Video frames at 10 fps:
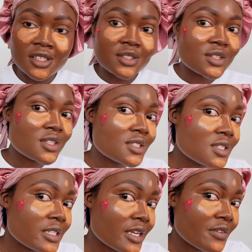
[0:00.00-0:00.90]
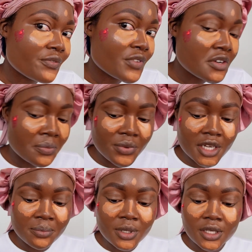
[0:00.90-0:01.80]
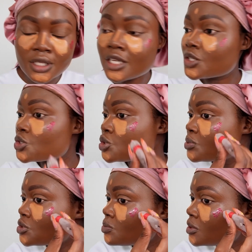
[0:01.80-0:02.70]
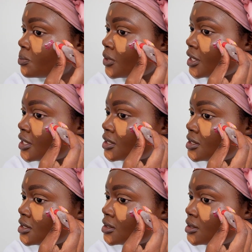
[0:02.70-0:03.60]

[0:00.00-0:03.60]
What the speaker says: So this is like a very bright pink, like super bright.